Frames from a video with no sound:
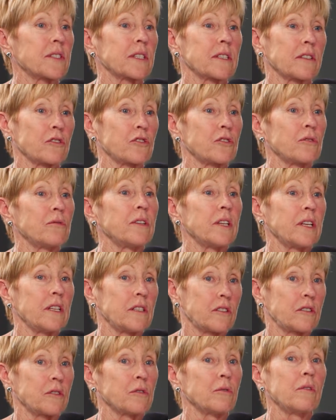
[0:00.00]
skills you
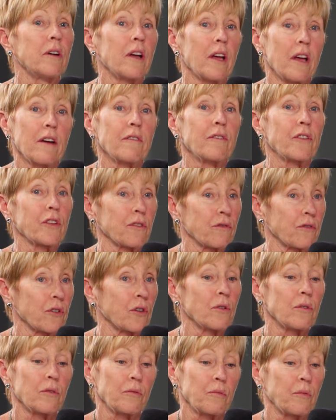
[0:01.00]
need to for the
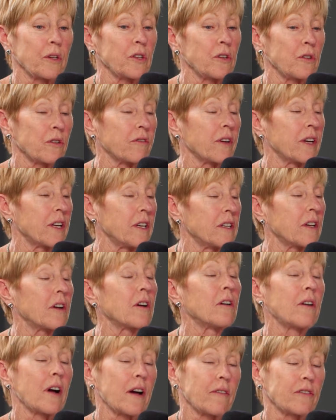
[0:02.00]
road when you're yeah. ready to
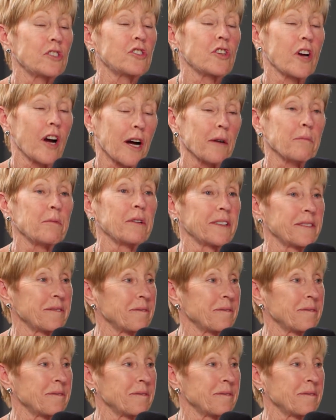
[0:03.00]
go have a job